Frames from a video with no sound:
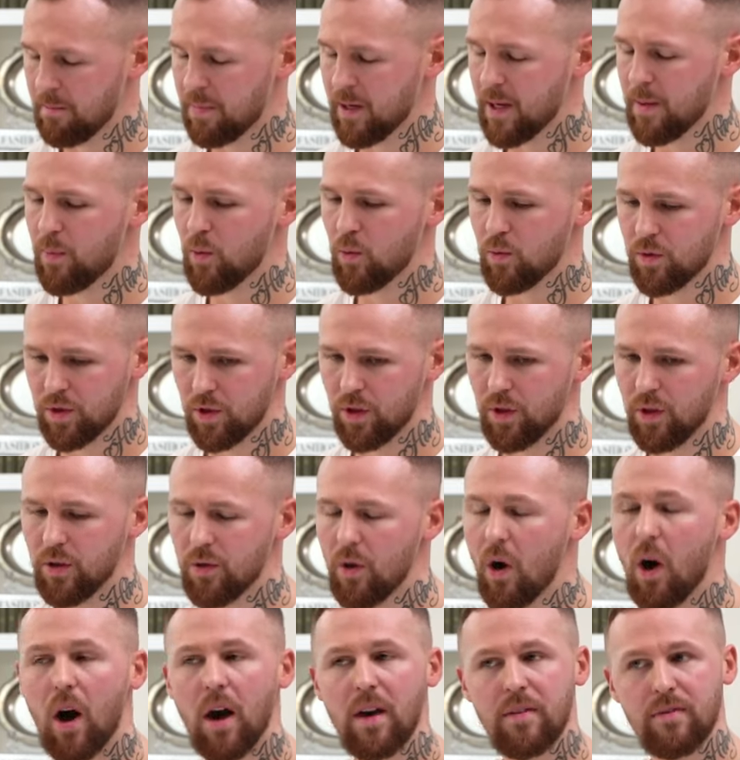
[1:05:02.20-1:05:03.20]
people
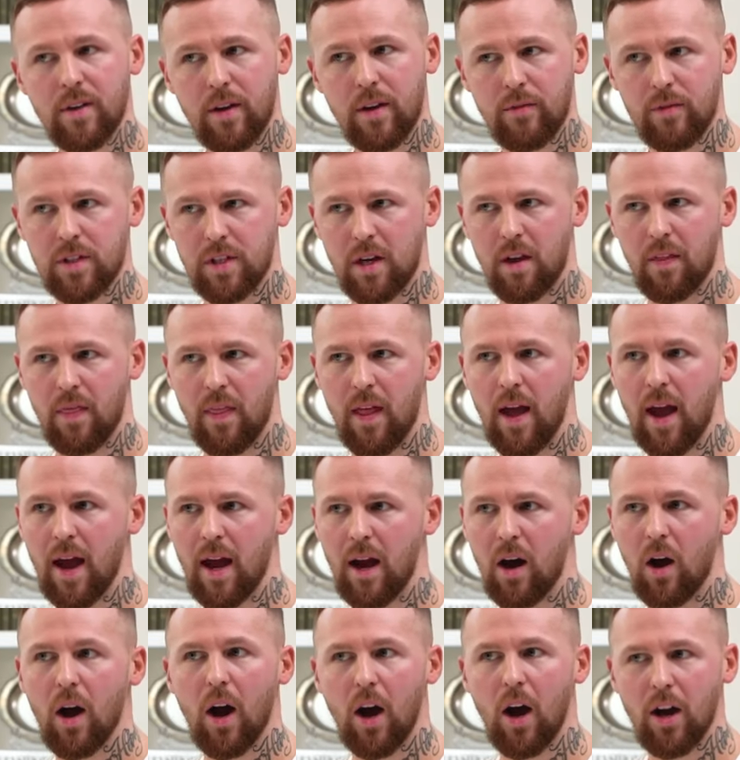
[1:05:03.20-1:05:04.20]
do. I've never done that.
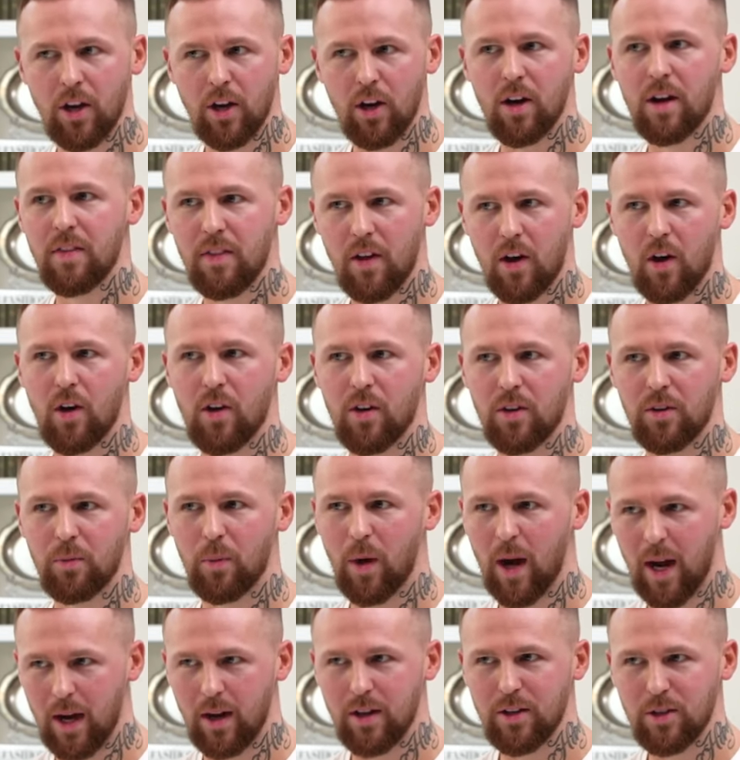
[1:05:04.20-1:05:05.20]
I learned the hard
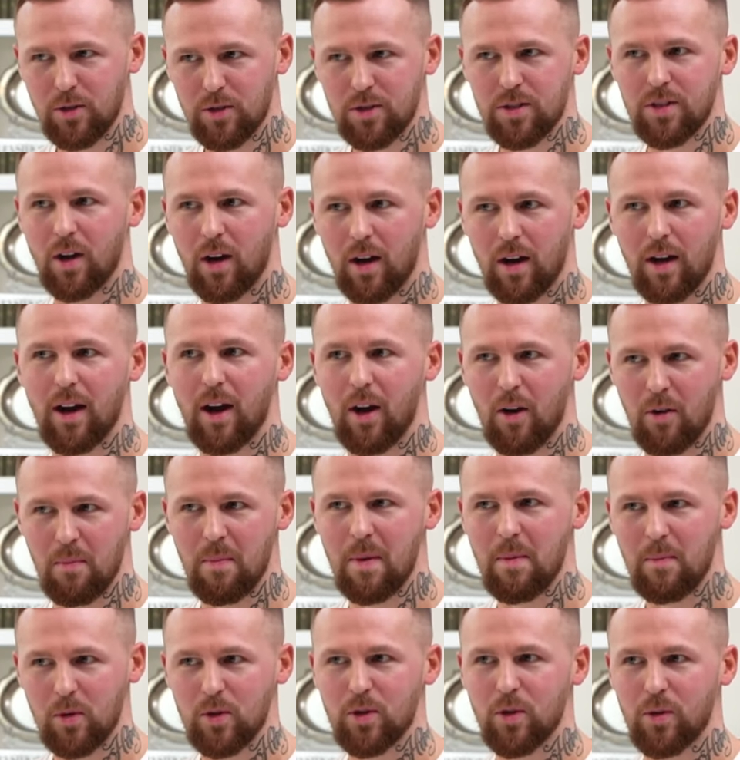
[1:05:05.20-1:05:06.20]
way. I
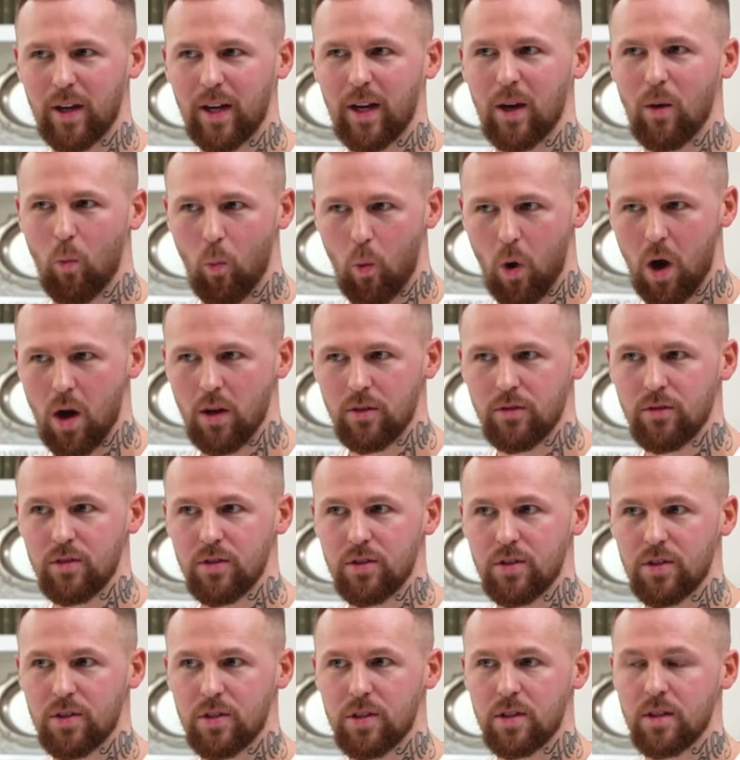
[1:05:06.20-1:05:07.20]
remember doing it
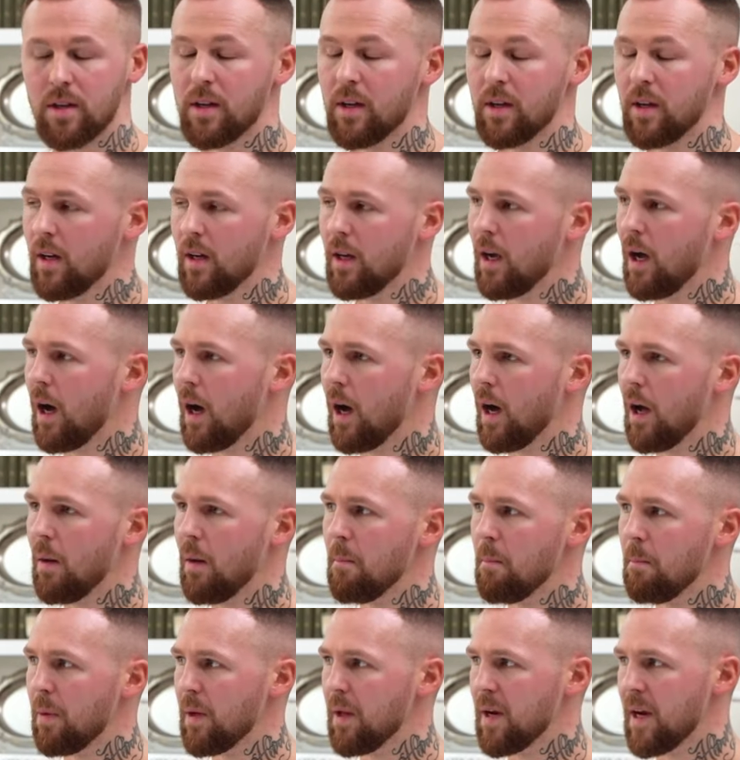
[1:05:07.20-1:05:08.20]
once,
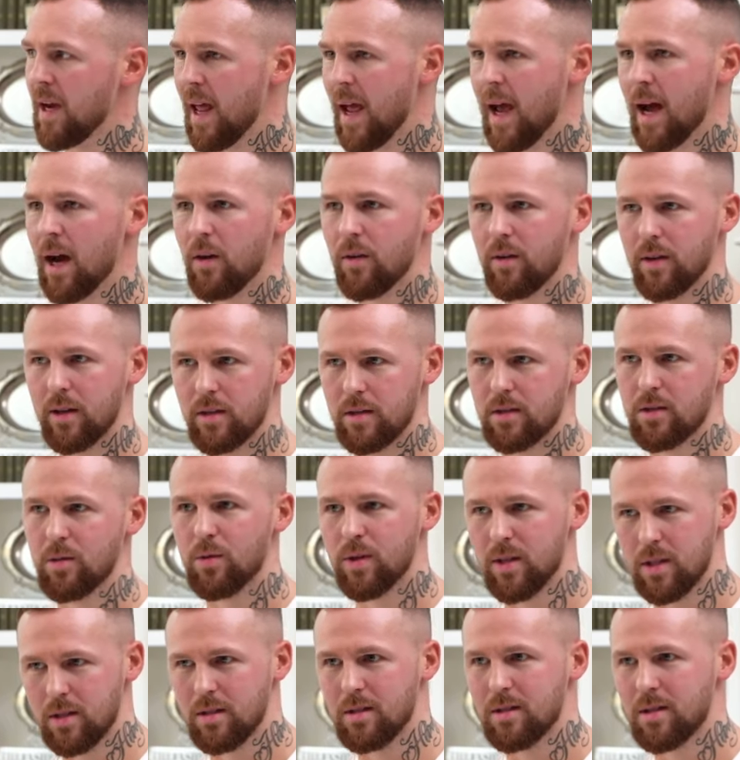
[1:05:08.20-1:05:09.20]
but now it's
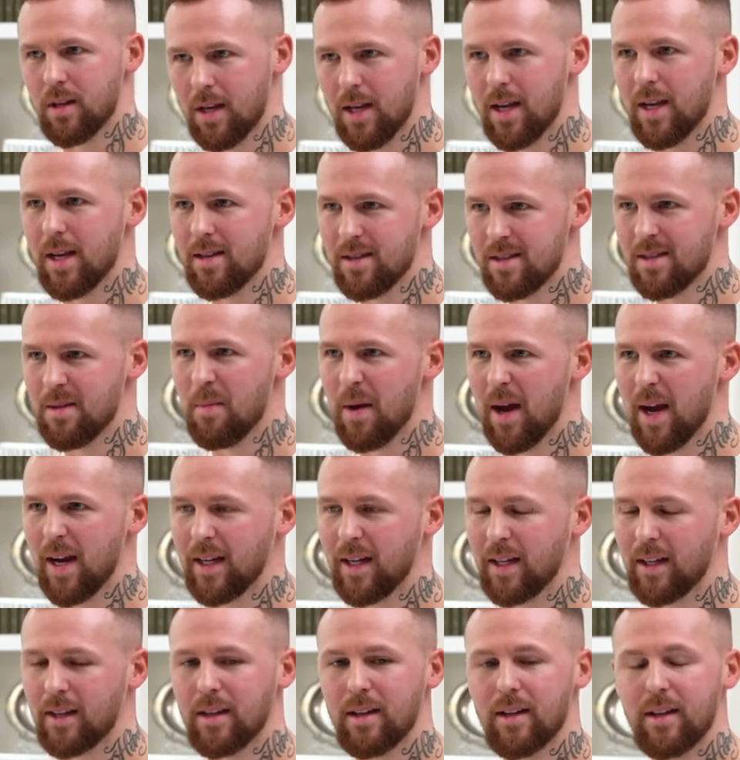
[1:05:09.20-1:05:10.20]
always until it hits the
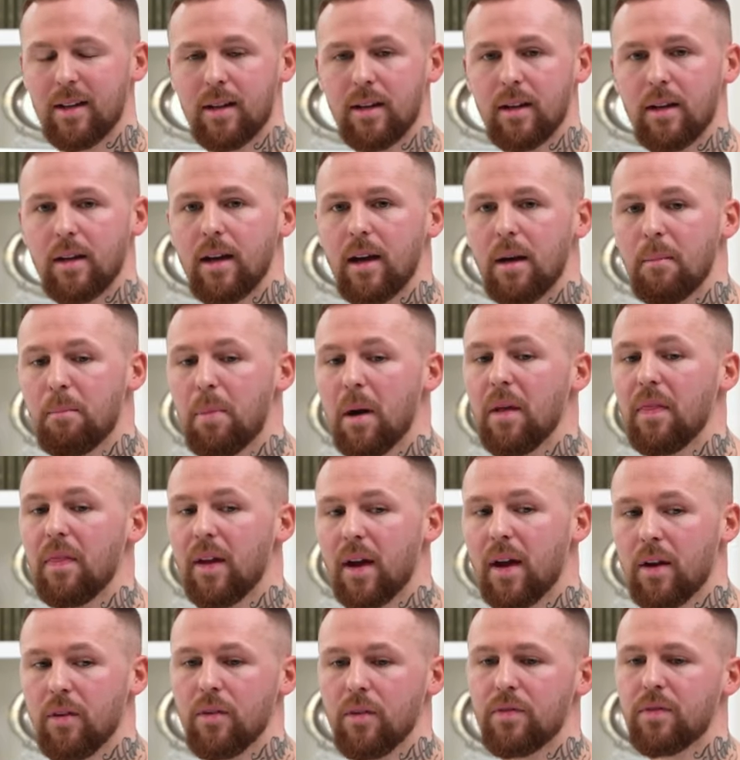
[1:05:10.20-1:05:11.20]
bank. But
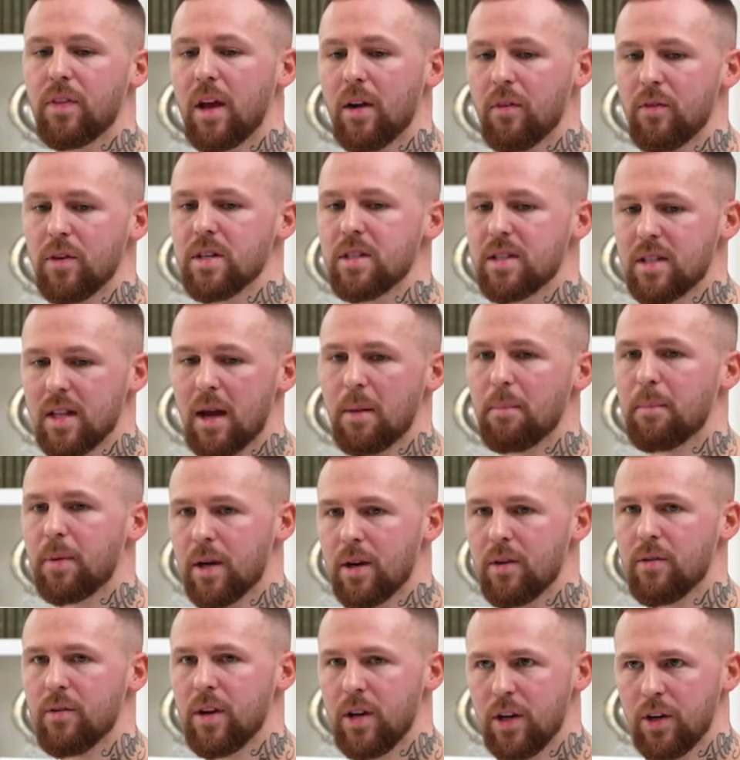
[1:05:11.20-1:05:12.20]
there is that
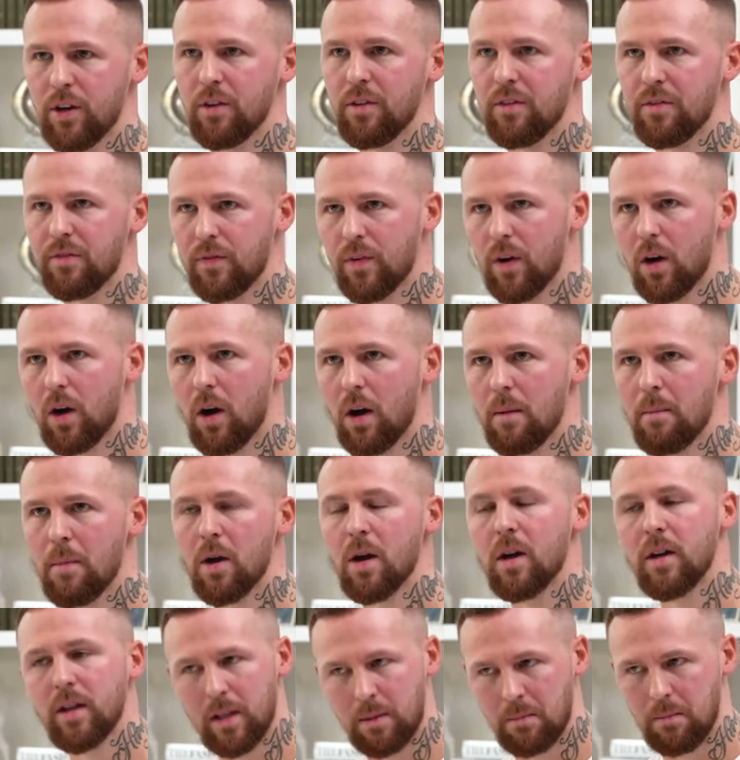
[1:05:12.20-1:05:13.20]
period of, oh, I'm
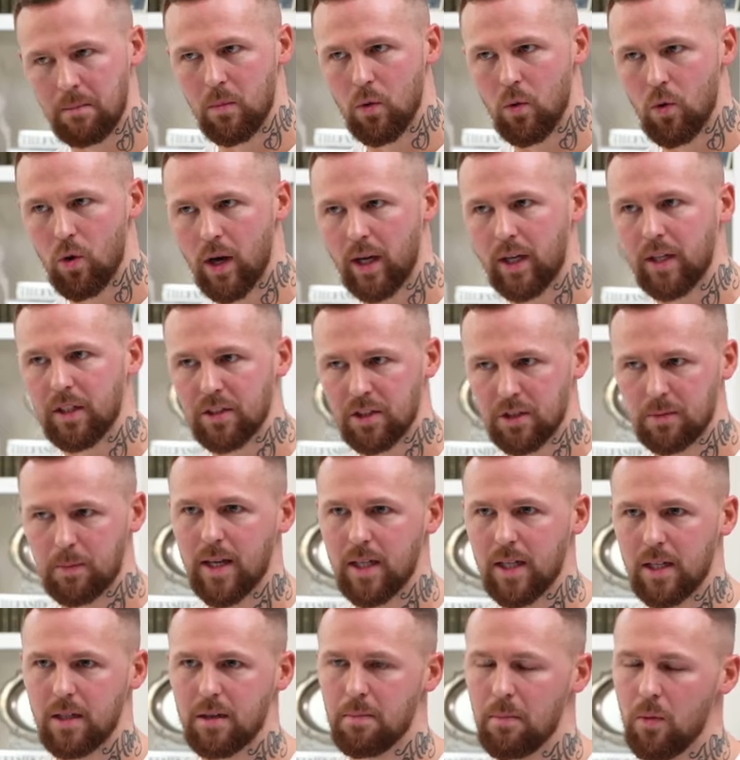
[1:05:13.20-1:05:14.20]
earning more, I could
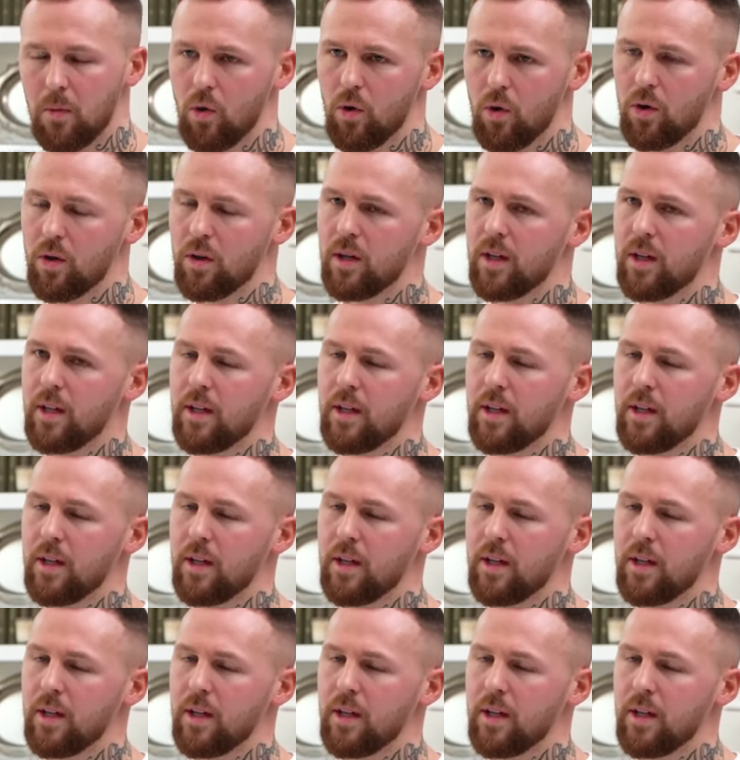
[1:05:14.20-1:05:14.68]
spend more,